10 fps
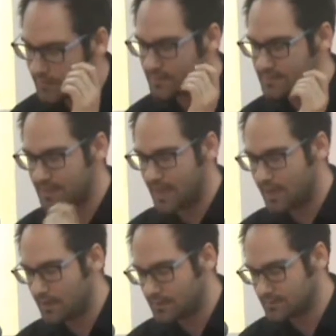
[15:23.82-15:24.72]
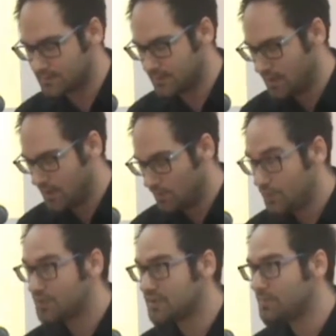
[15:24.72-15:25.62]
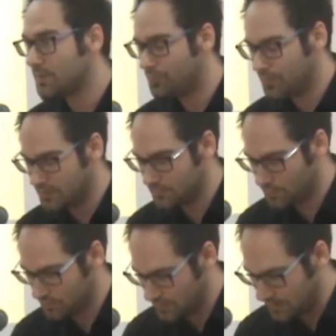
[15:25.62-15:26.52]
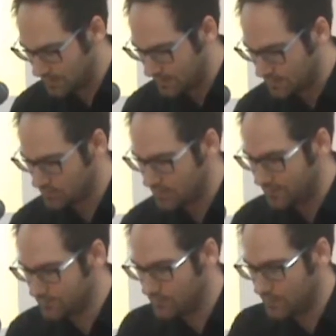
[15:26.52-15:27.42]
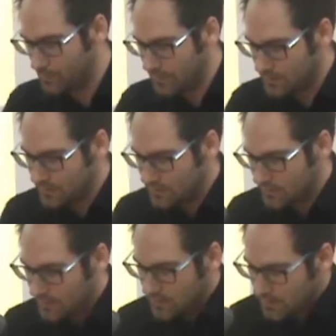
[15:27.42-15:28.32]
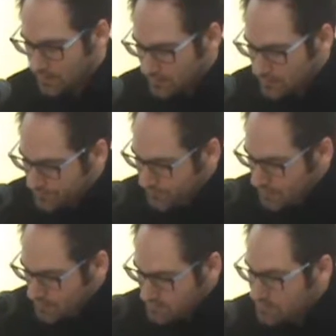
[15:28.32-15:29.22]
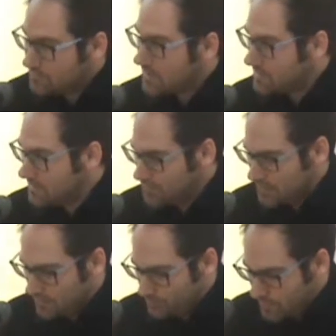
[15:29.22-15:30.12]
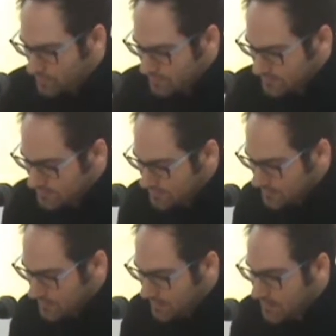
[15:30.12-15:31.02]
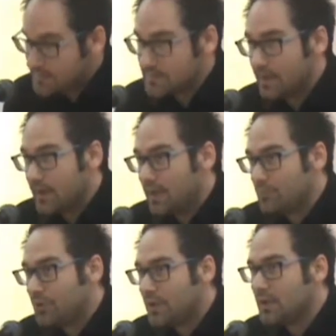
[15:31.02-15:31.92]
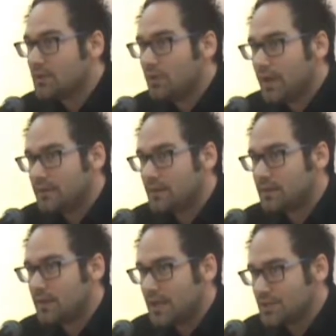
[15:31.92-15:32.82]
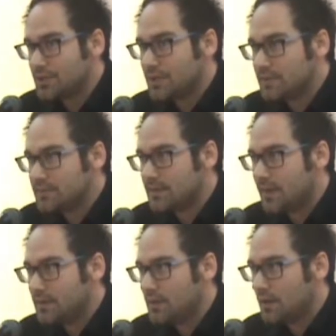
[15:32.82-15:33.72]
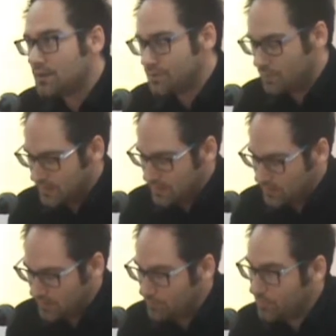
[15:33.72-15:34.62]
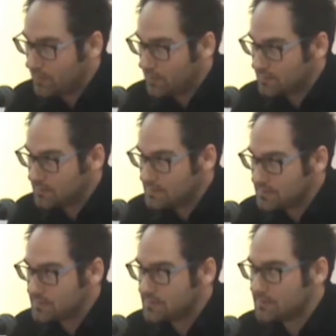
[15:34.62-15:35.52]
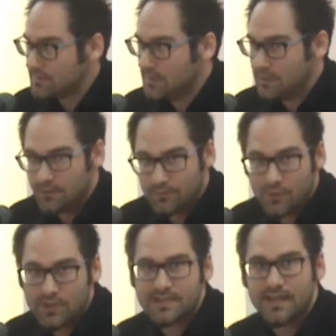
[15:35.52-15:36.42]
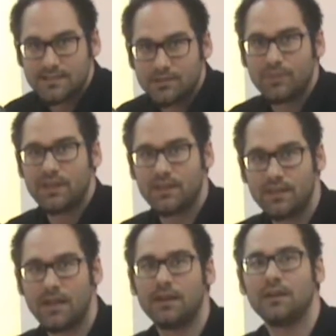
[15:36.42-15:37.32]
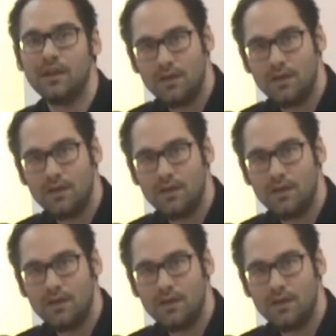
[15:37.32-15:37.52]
cleansed areas which has been pretty brutal, and I don't have to repeat it here. So transitional process as, again, bringing together the nationalist ideology with neoliberal. This, of course, has to be then done